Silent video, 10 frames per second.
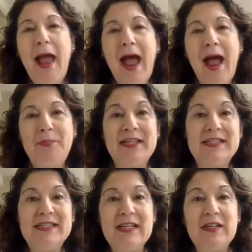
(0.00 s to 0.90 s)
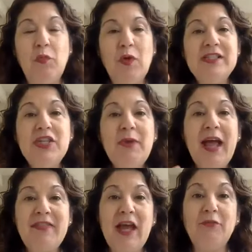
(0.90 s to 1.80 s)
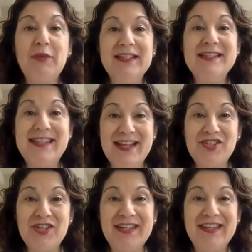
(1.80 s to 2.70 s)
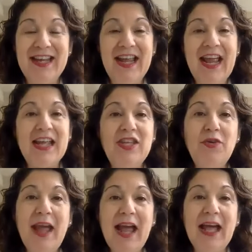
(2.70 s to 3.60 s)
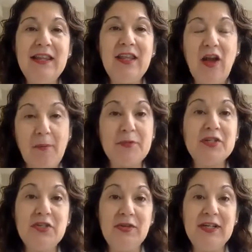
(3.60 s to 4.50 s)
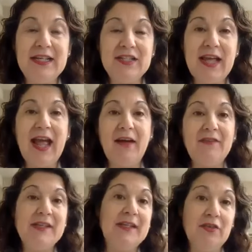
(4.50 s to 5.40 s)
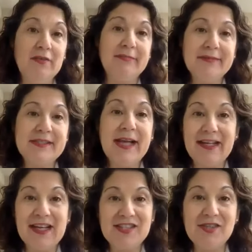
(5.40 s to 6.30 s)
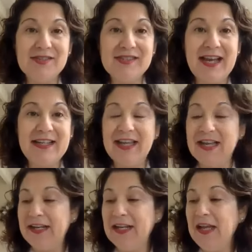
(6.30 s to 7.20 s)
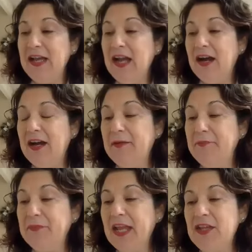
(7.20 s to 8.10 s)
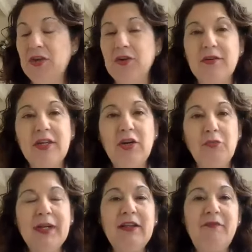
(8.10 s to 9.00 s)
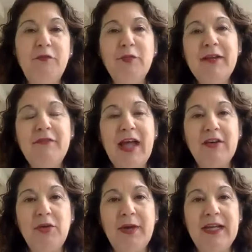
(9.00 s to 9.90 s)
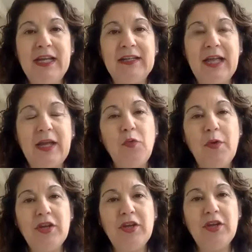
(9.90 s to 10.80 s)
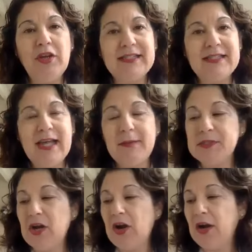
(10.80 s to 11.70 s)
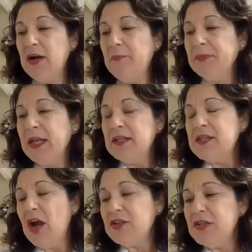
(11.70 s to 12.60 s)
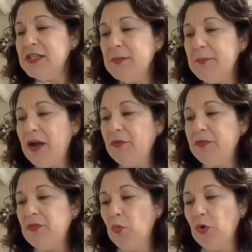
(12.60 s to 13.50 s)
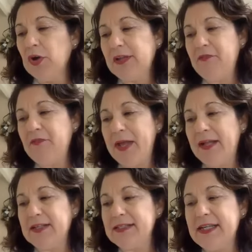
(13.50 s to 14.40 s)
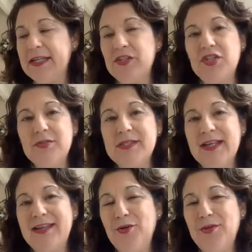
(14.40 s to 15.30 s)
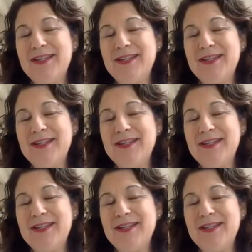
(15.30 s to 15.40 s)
happened once you had that realization and you had the opportunity to have another side hustle, side gig, and you're, you know, reevaluating like what your next steps are. Talk to us about the work-life balance issues. And I know